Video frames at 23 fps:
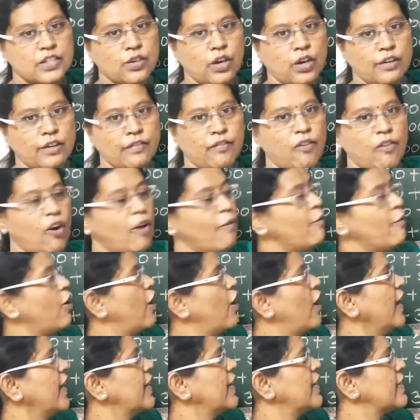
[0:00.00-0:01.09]
short form
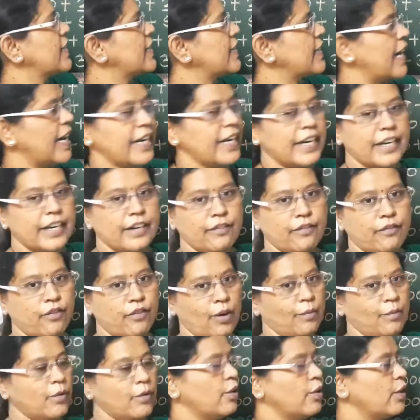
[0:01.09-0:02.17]
or standard
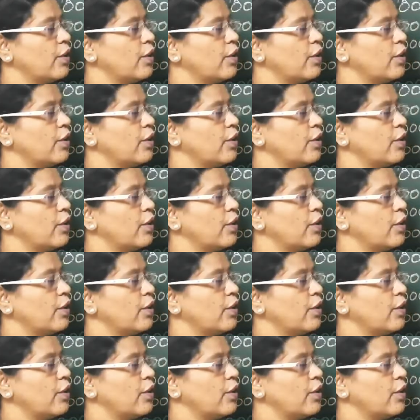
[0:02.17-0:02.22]
form